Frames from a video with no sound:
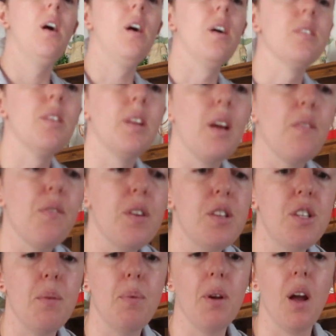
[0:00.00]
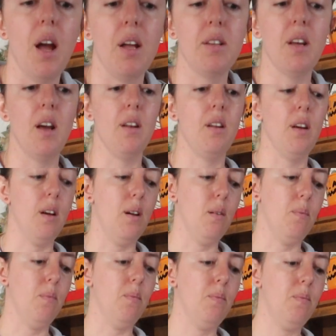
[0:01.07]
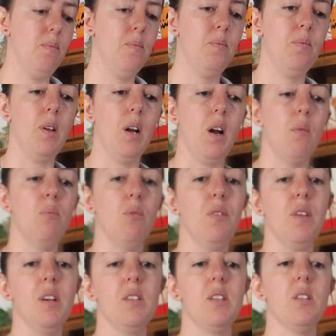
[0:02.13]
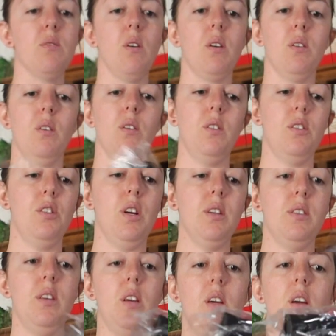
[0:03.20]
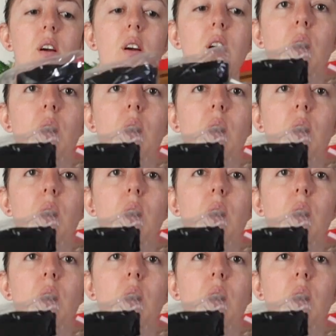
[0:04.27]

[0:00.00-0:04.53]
Alright, so to get free shipping I had to add a couple more things in. So I got Jesse a